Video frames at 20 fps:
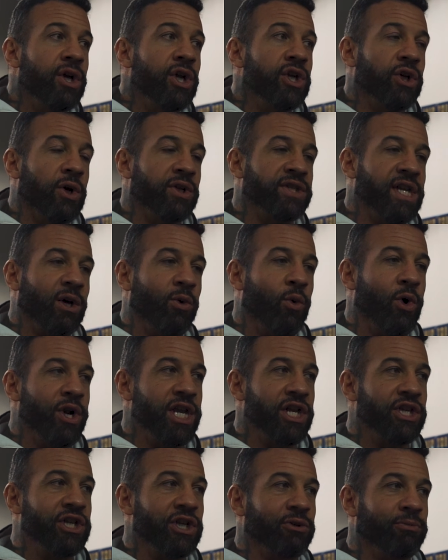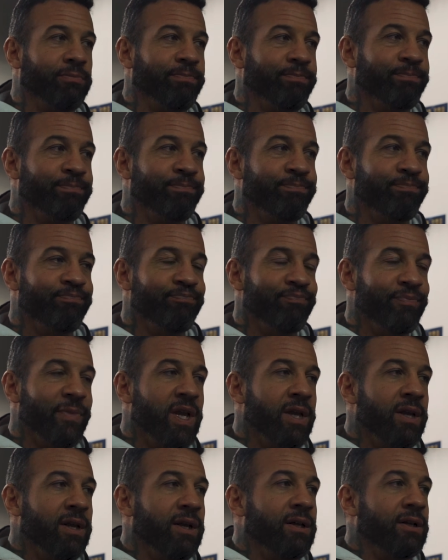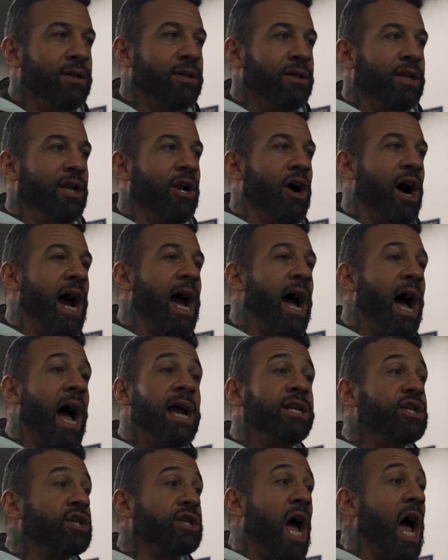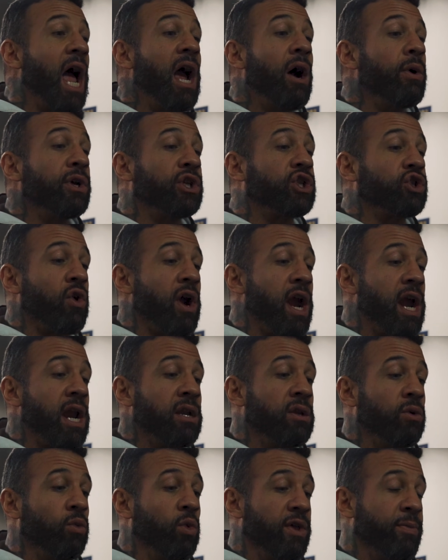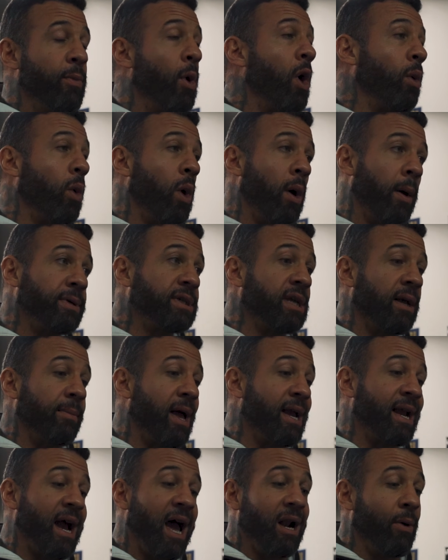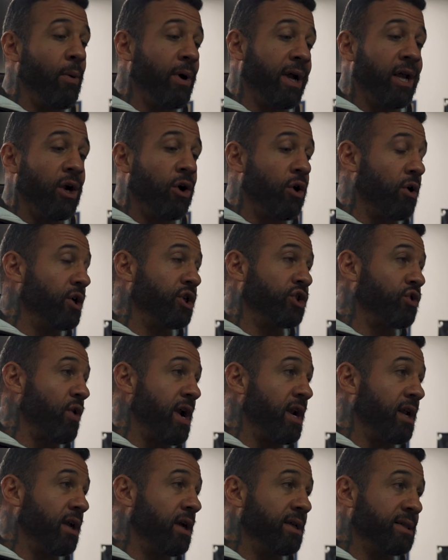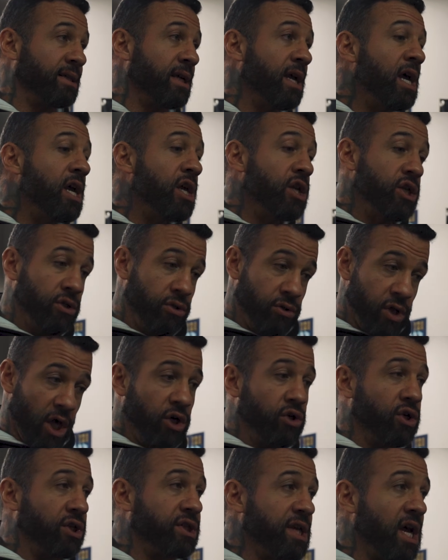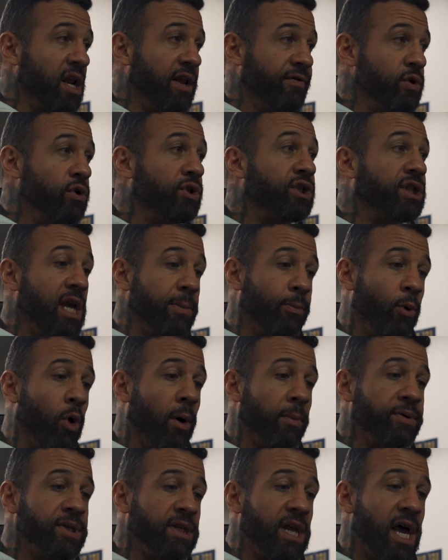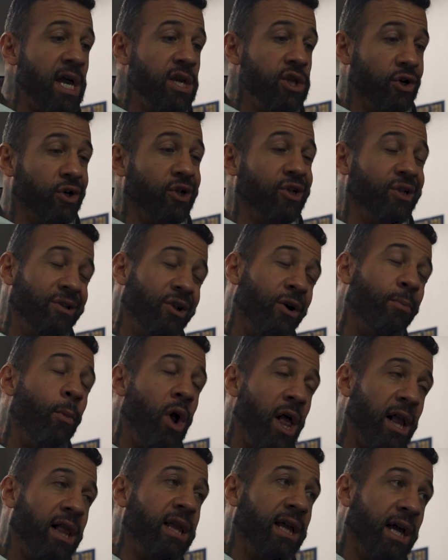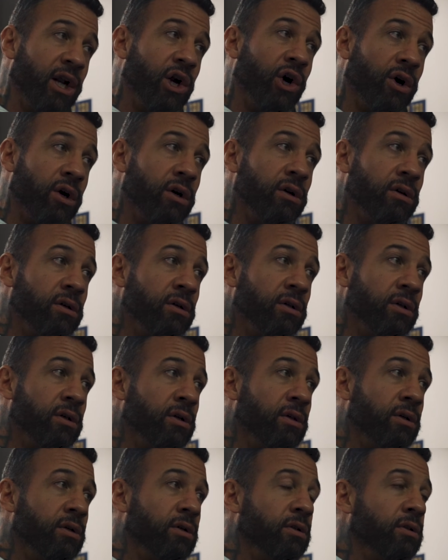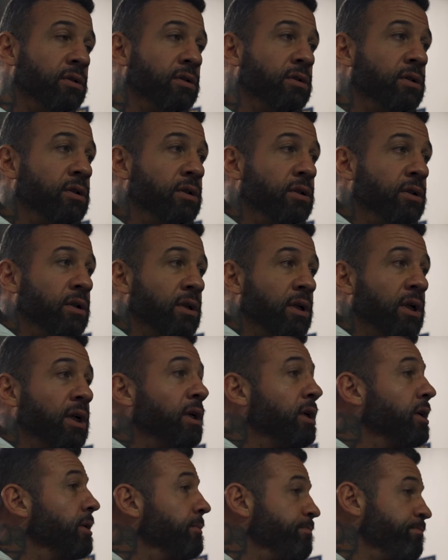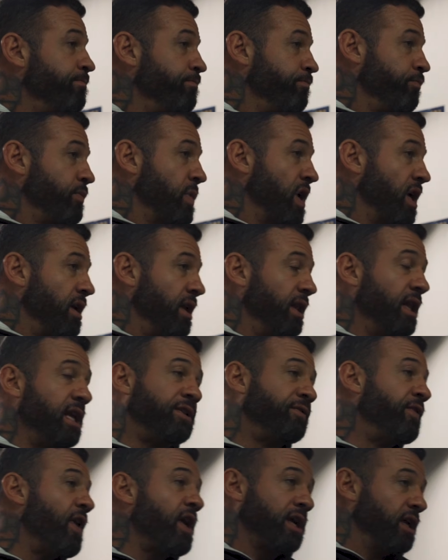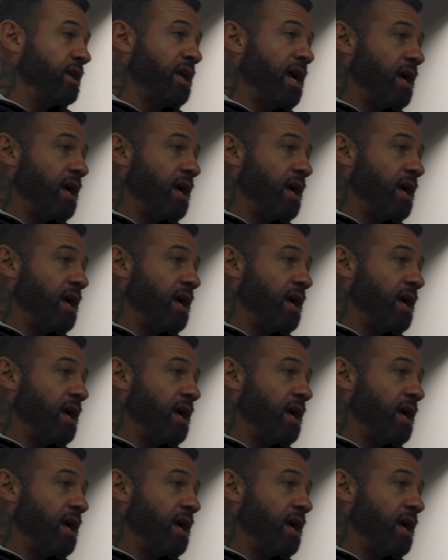So it's like, what do you do? You know, I always trained with more warm-ups. I'm like, I don't want to get hurt in training because, like you just said, if you skip warm-ups like that, you're more likely to get hurt. And if you get injured in a contest on your PR, it's like, well, I can muscle